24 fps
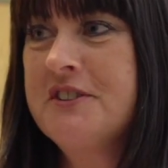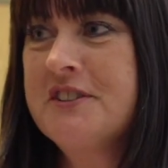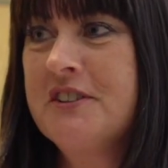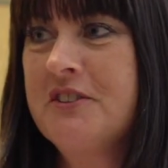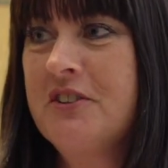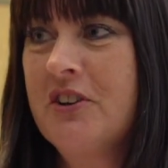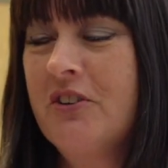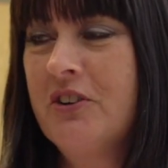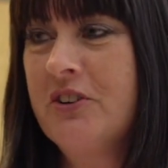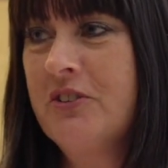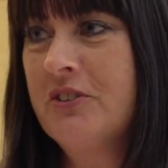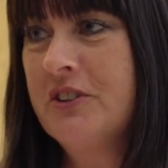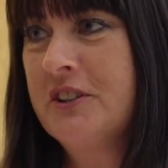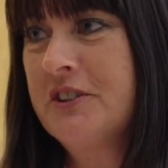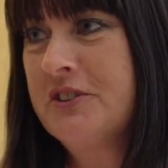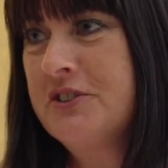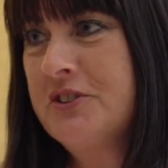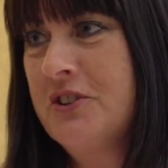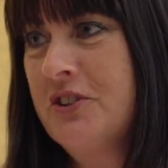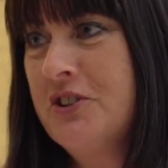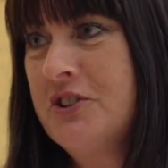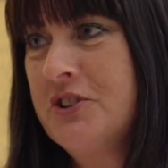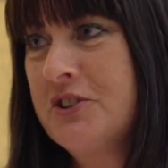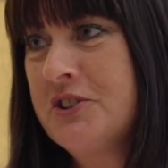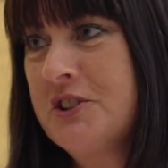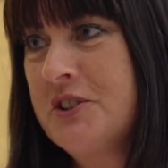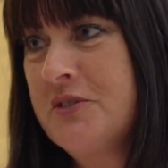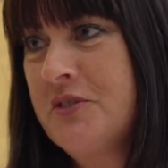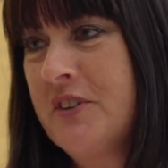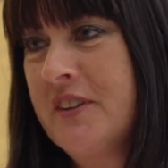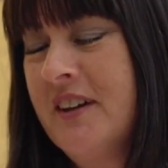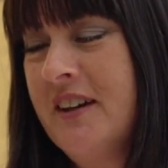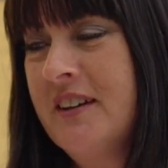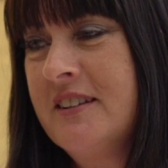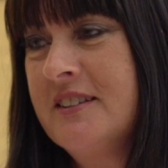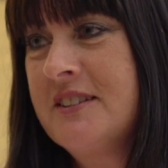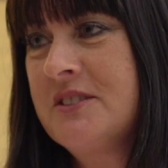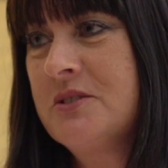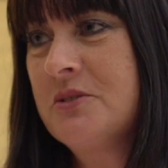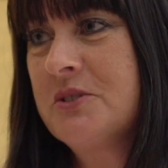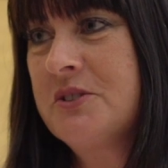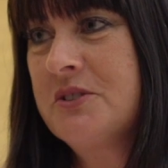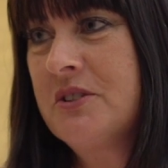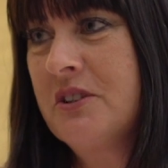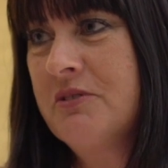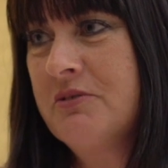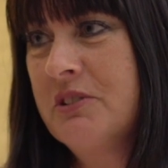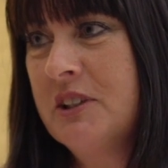and going on excursions for that, it's
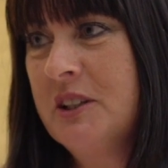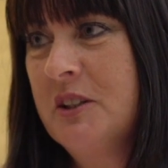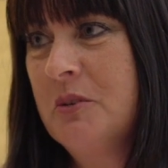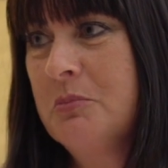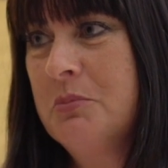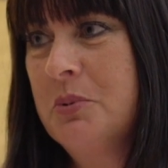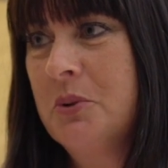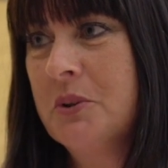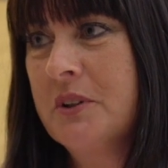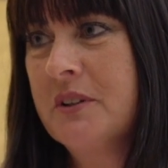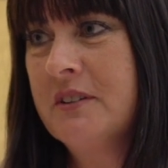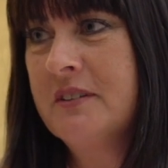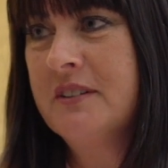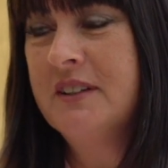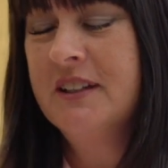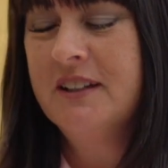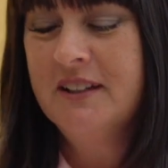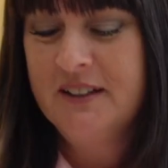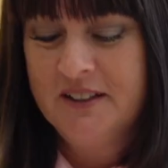also really important.